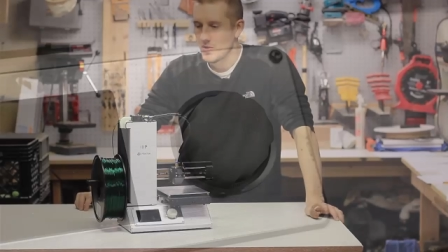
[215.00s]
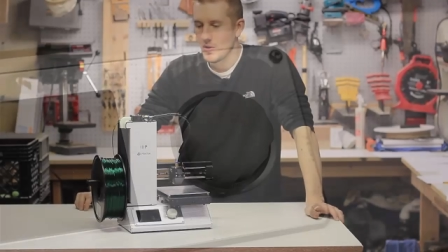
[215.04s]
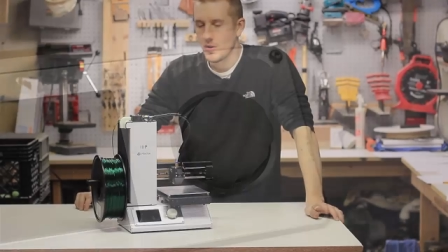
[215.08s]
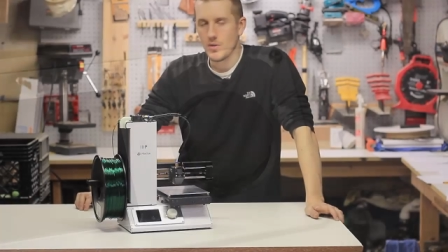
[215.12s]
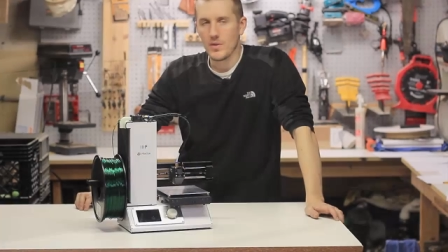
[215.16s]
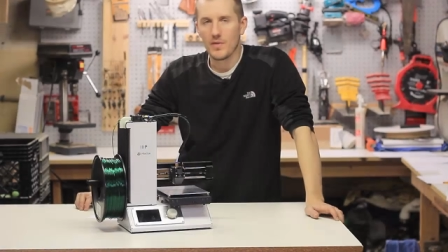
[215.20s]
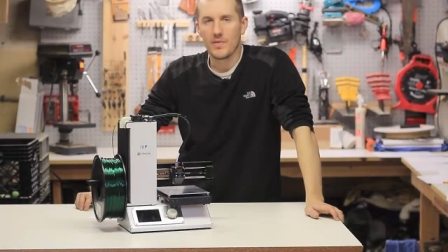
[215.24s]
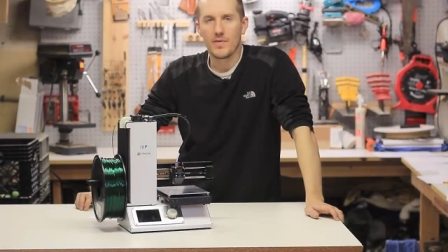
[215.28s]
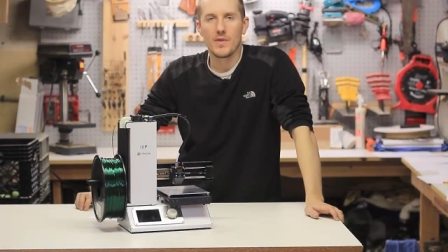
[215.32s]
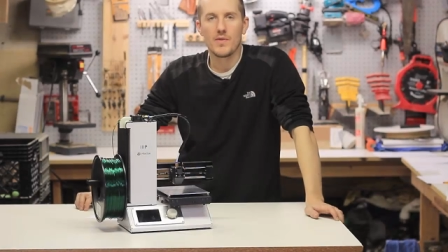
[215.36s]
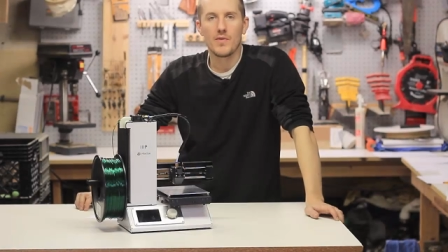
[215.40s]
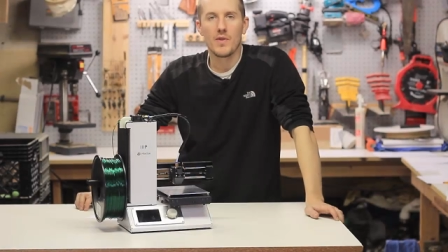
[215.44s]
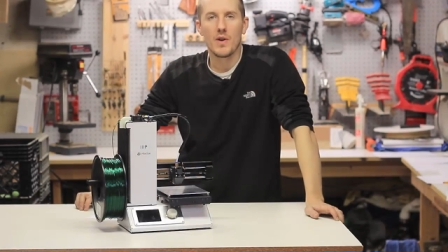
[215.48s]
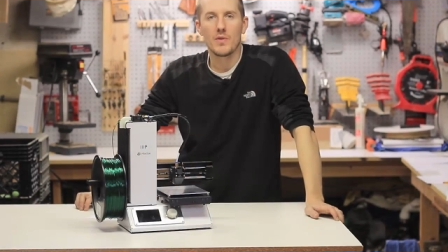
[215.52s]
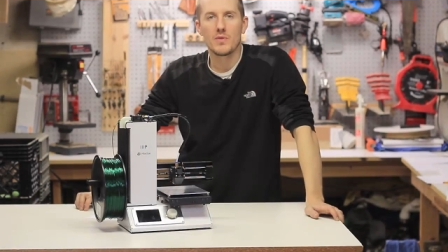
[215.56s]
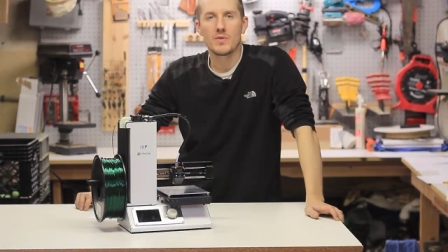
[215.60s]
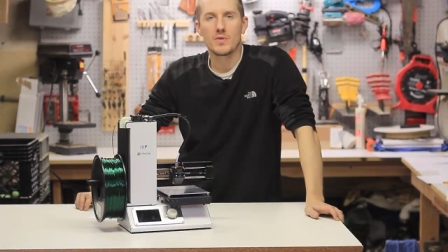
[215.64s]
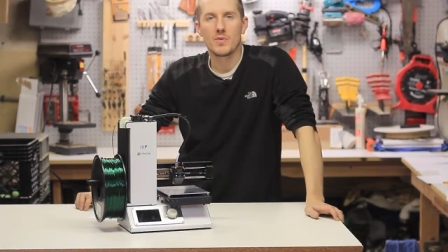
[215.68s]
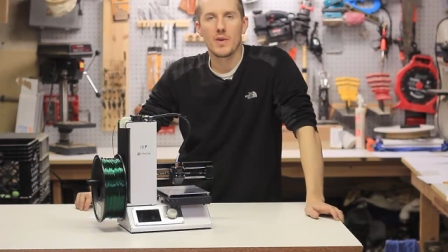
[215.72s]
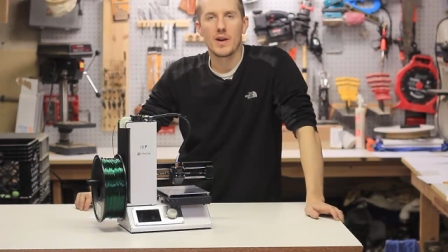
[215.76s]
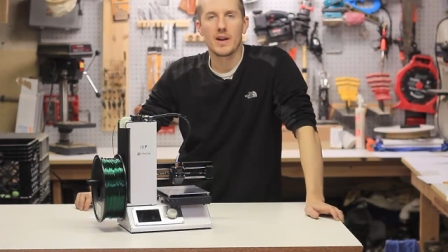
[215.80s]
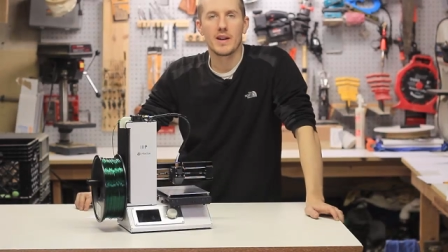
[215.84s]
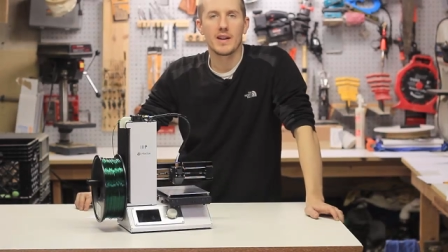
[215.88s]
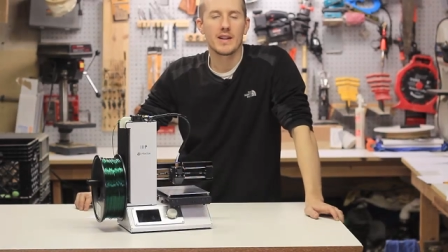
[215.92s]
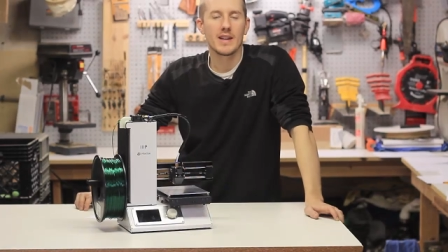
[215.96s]
So if you've
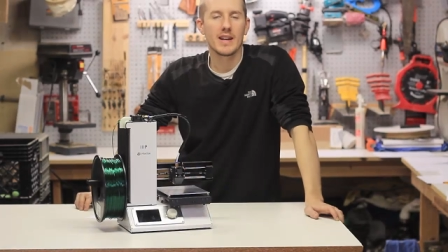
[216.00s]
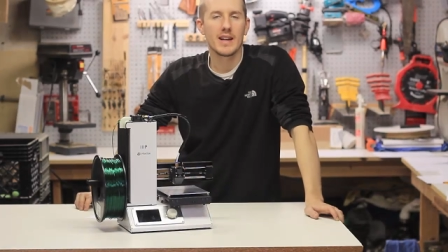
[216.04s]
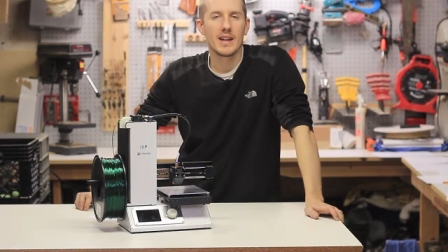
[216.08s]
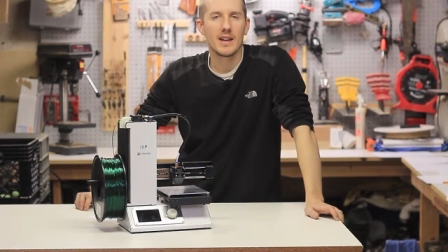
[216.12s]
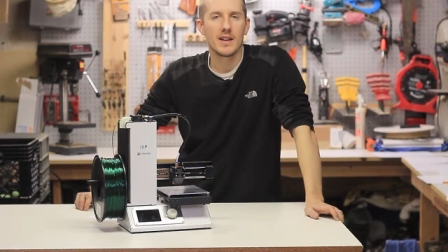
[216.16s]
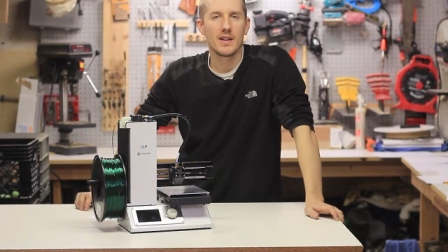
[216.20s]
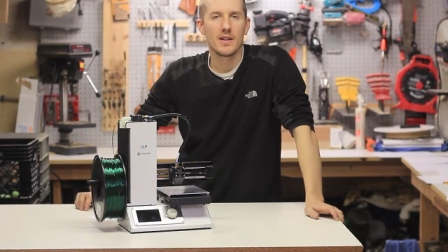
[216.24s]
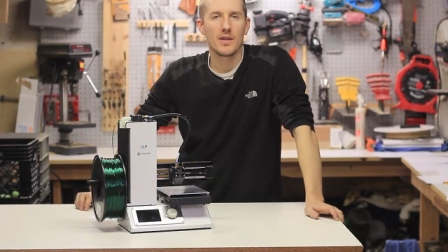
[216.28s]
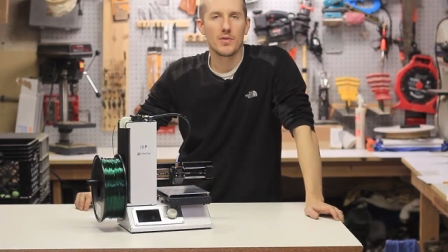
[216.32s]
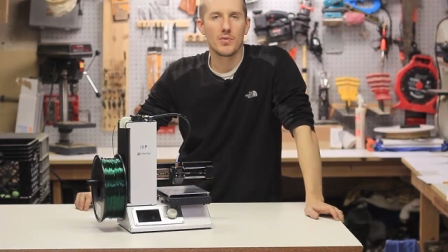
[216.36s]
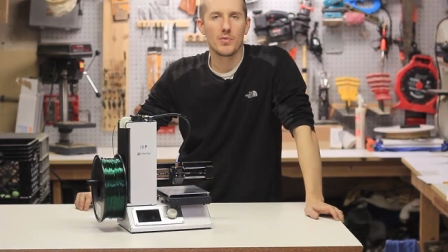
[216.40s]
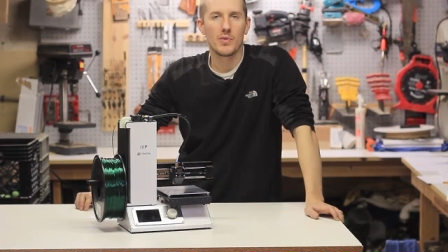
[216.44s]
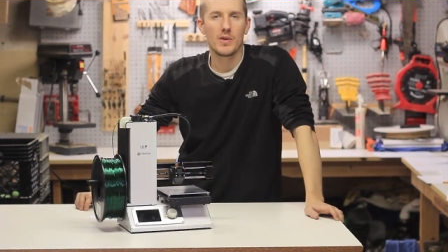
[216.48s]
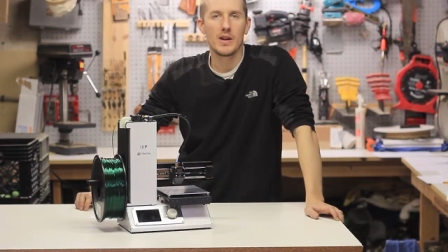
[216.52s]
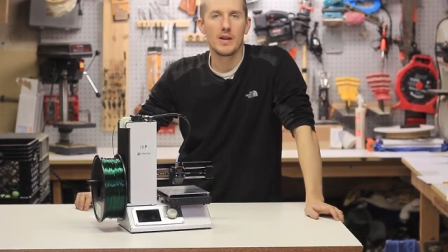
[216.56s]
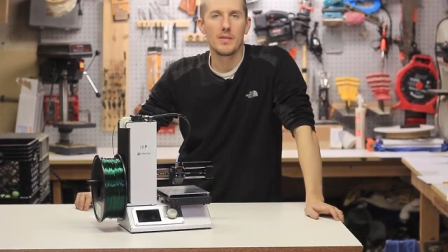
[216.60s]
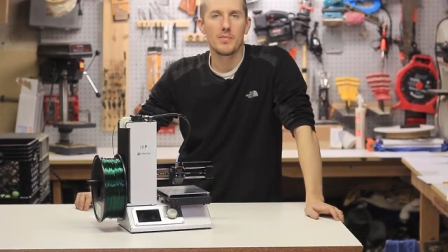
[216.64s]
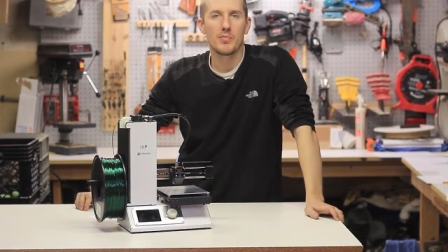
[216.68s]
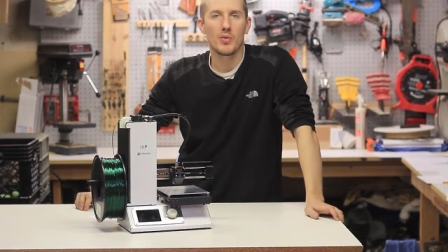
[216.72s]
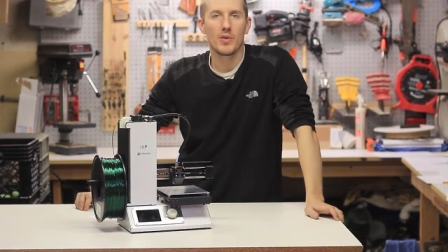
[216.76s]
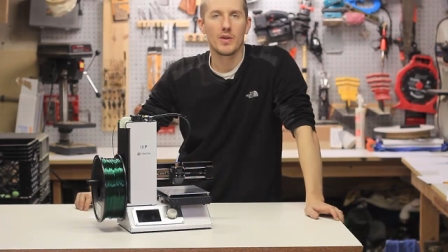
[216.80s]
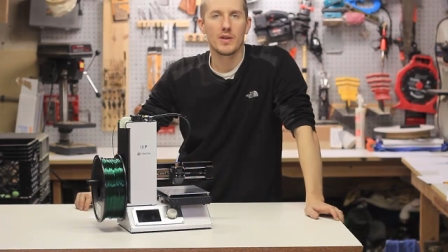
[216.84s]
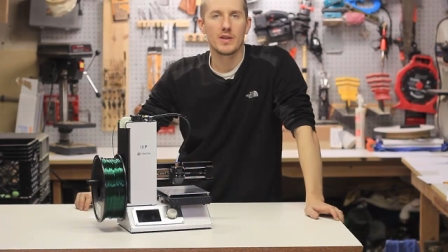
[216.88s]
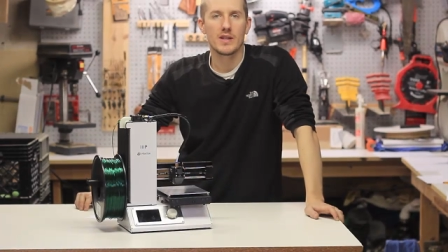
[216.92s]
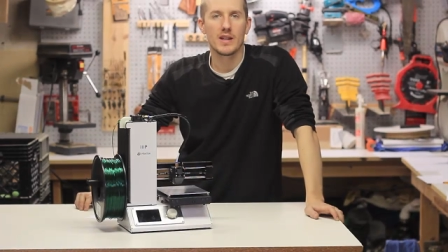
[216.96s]
always wanted to get into
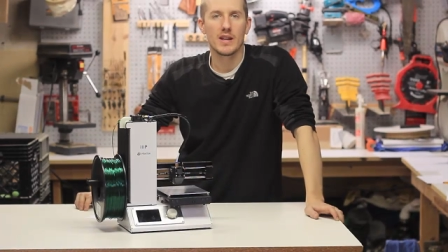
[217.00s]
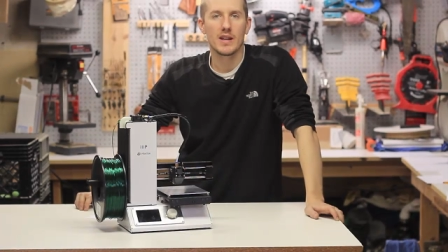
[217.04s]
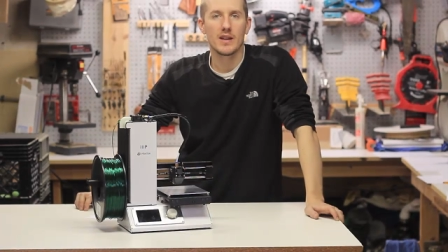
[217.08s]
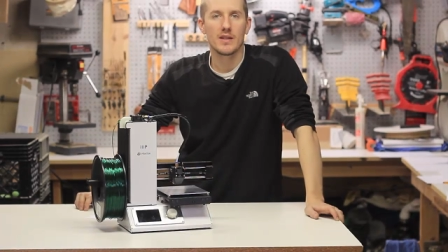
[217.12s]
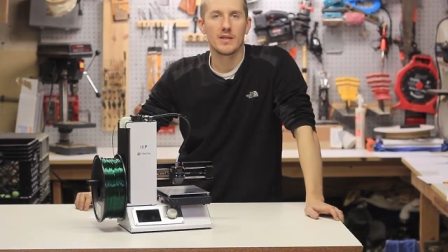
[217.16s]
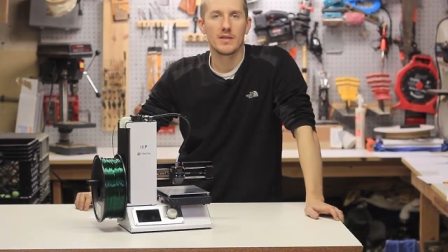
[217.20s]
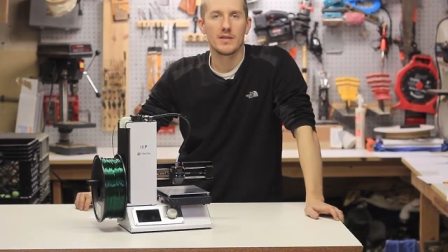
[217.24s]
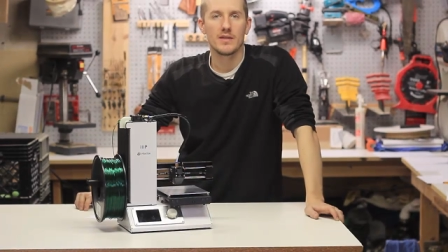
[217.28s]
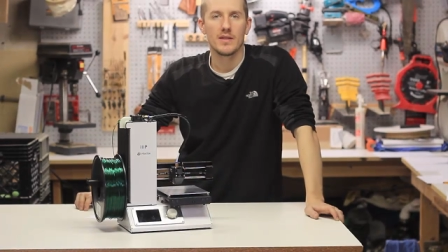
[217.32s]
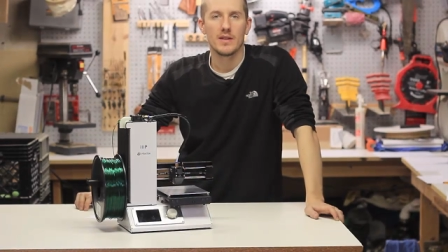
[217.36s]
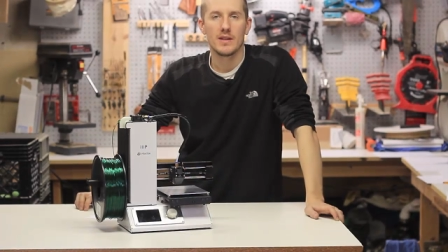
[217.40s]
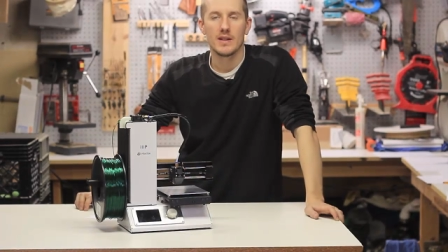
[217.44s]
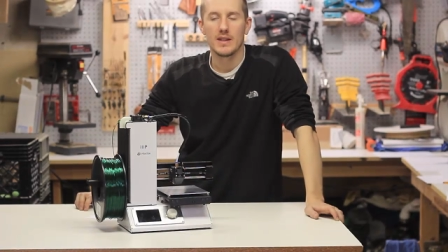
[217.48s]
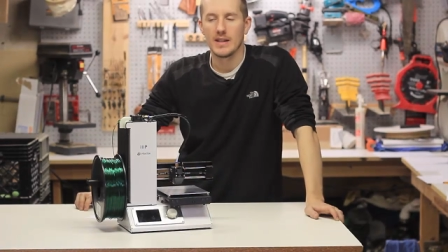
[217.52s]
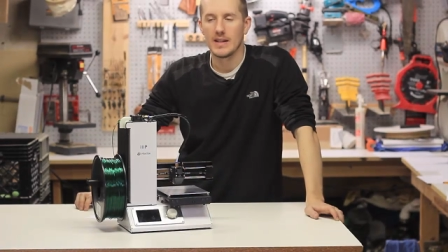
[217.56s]
3D printing,